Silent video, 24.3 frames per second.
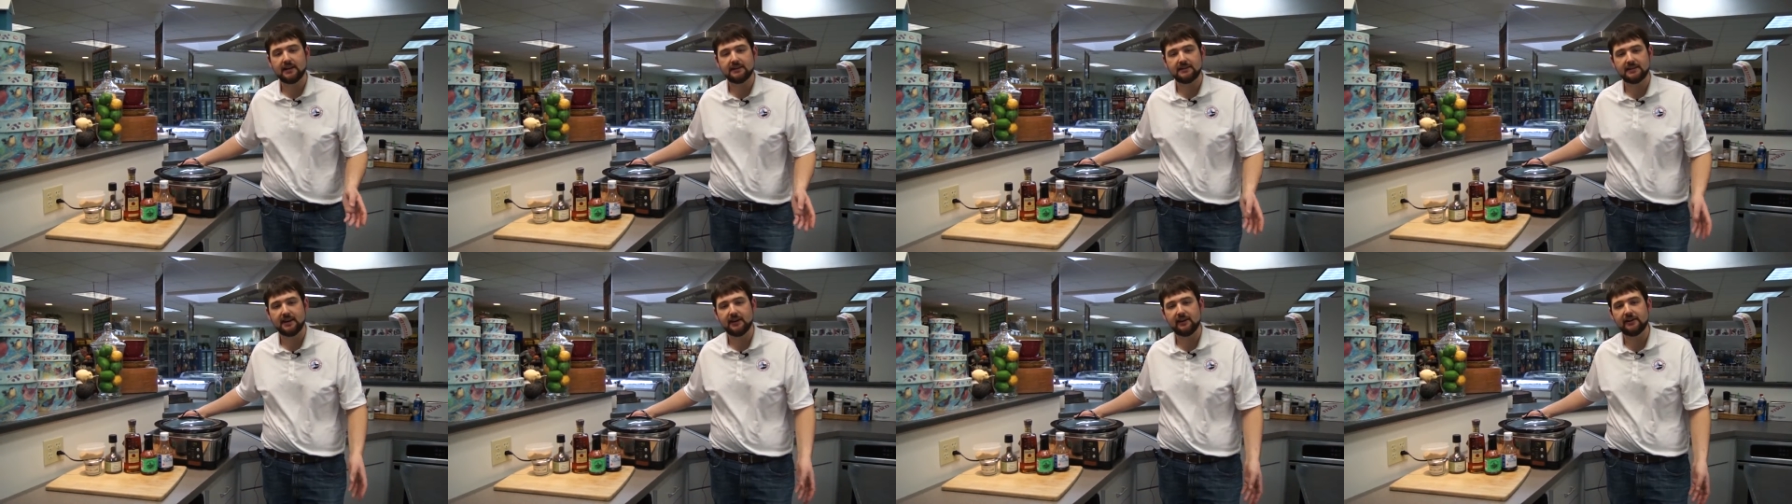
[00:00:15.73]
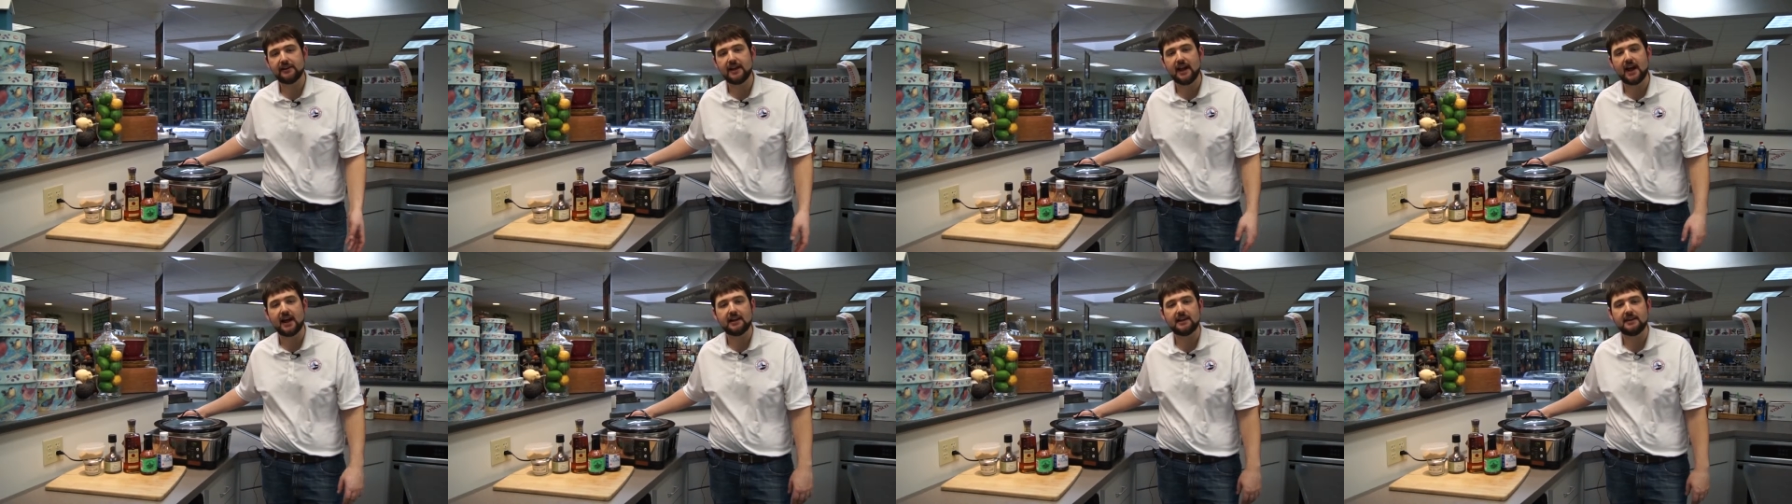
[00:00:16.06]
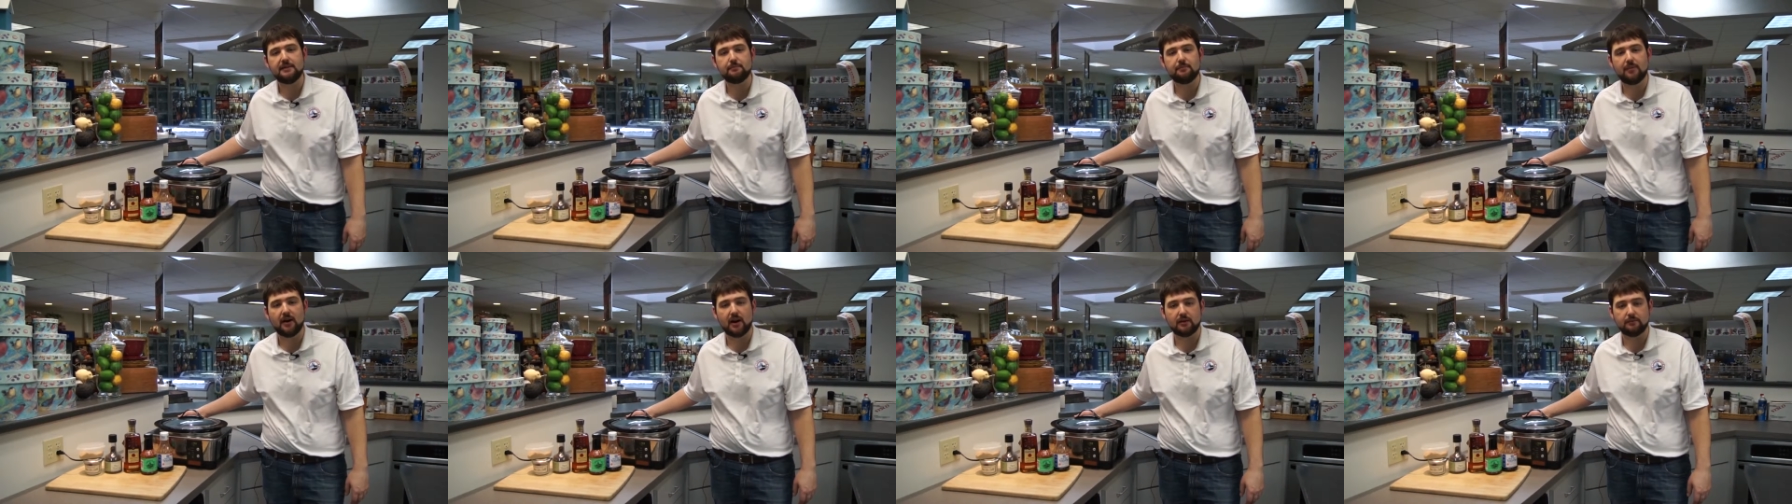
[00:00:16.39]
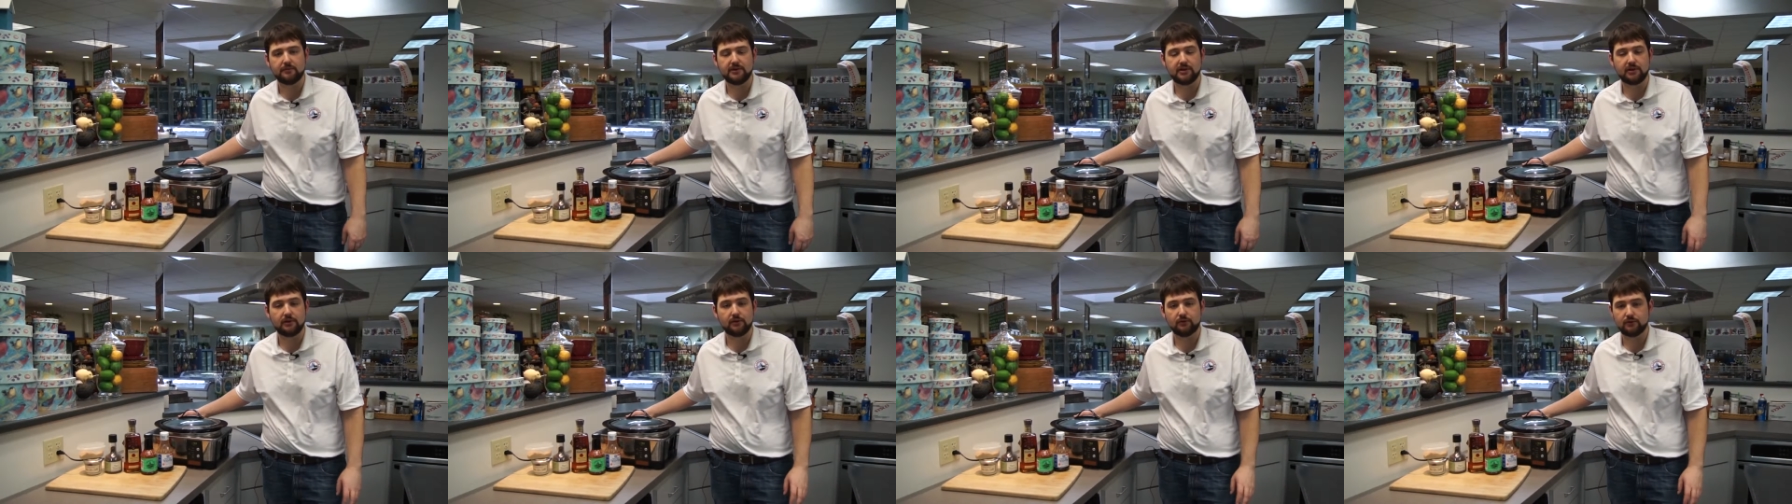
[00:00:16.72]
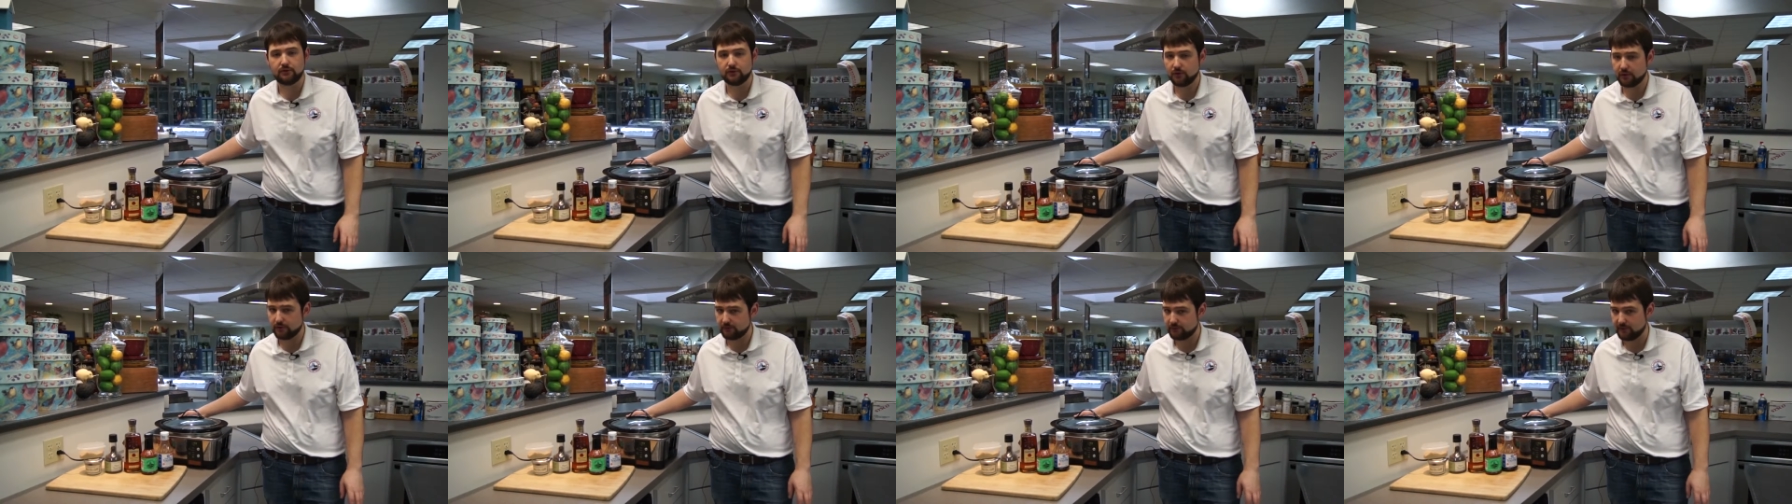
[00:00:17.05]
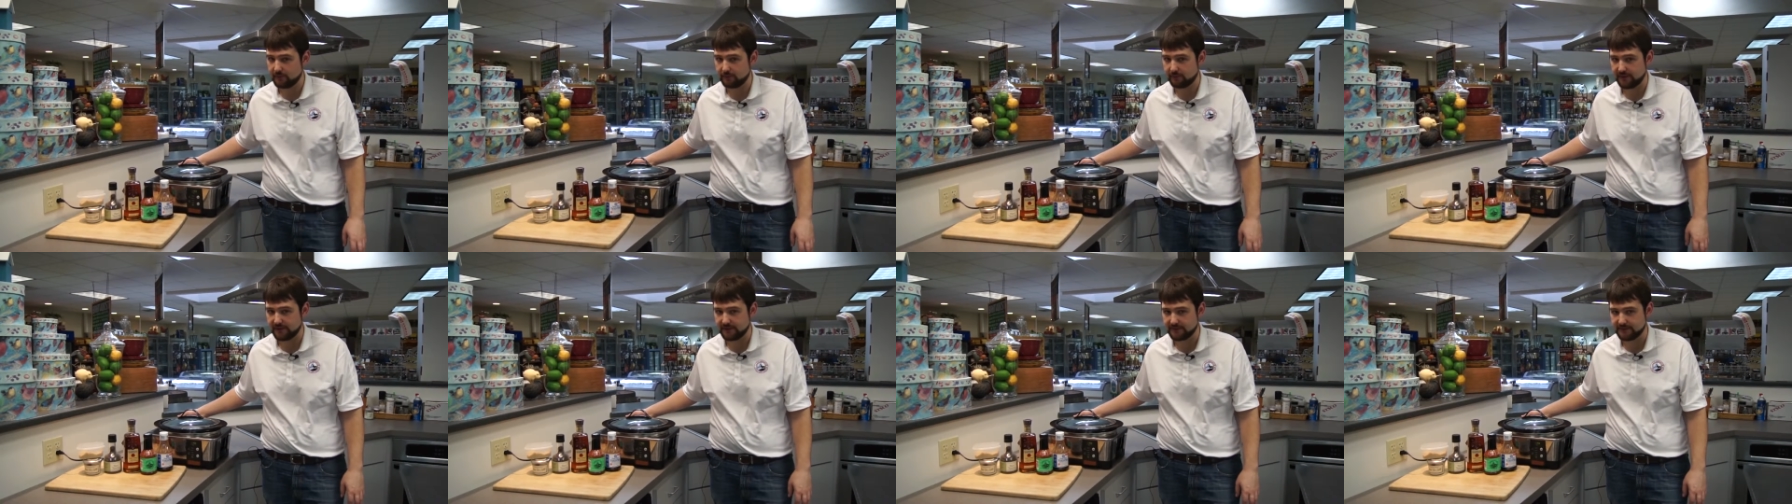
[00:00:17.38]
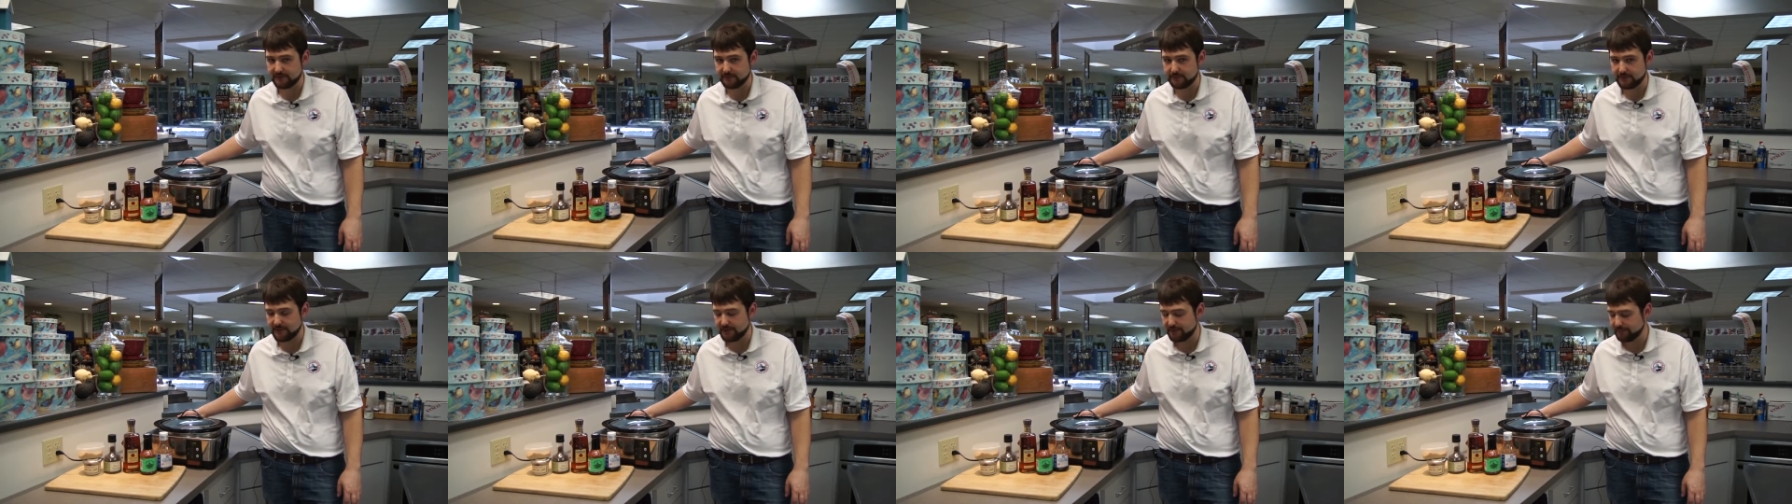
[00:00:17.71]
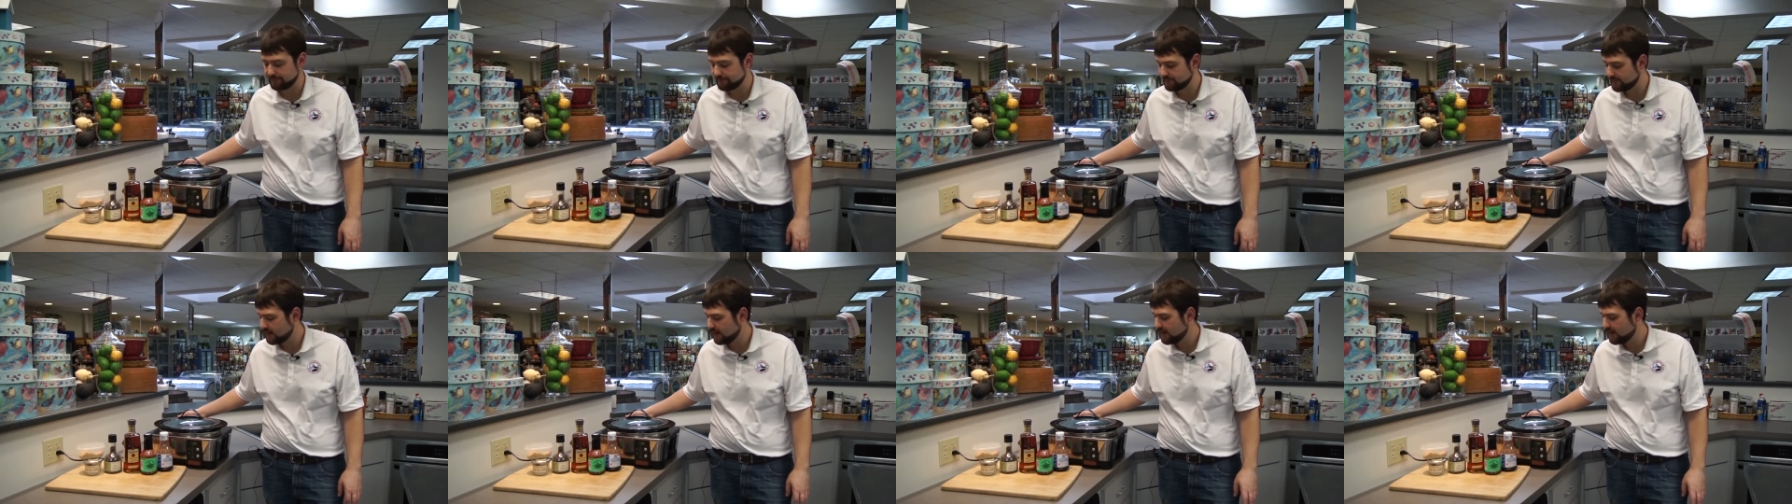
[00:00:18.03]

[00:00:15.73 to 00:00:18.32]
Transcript: teriyaki barbecue short rib recipe.